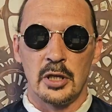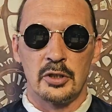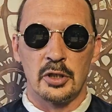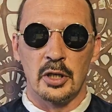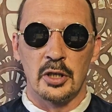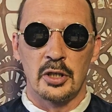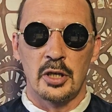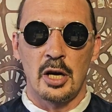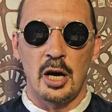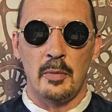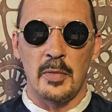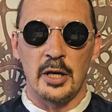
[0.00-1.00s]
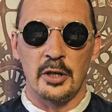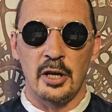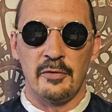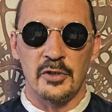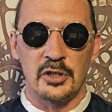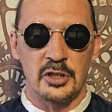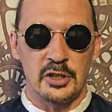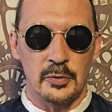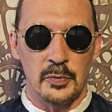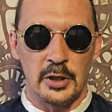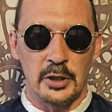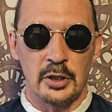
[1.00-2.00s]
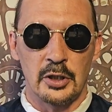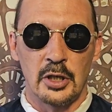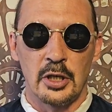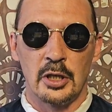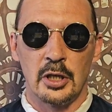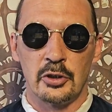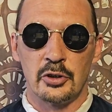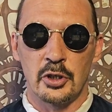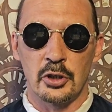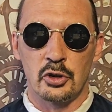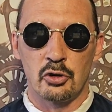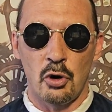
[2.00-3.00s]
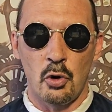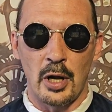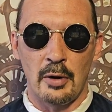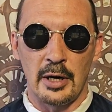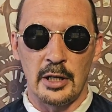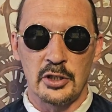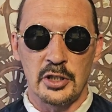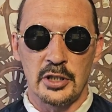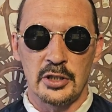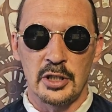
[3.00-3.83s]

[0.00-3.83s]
to calm our nervous system and learn to control our energies,